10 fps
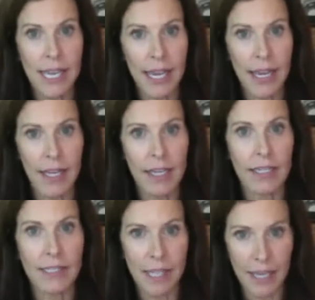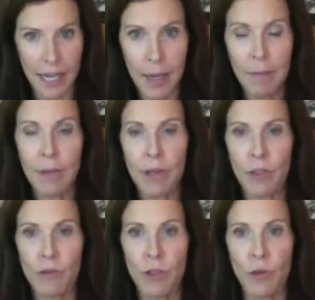can sign up
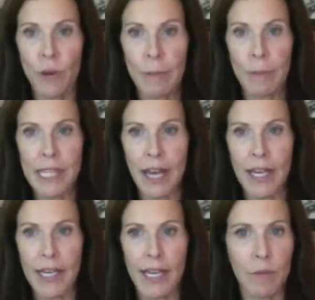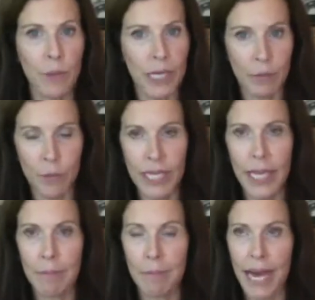through the website, and we
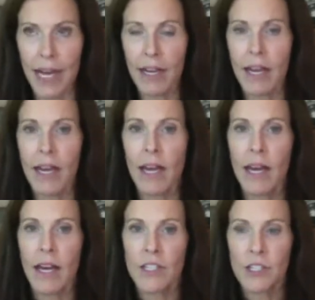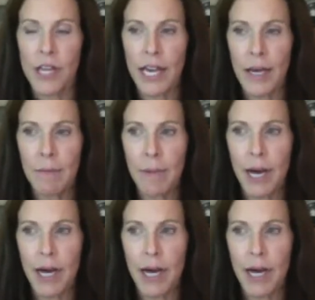get back to them.